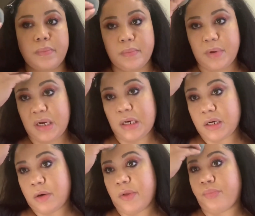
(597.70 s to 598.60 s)
And I don't
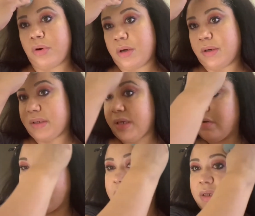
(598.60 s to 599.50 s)
know the
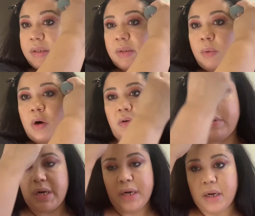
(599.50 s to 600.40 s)
ingredients what are
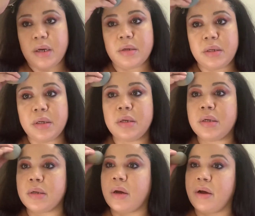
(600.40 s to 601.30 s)
in it.
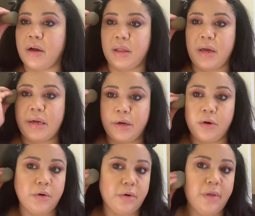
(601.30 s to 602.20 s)
I like
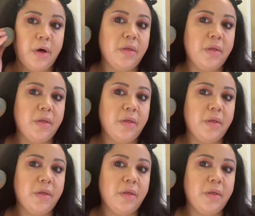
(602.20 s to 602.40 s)
none other that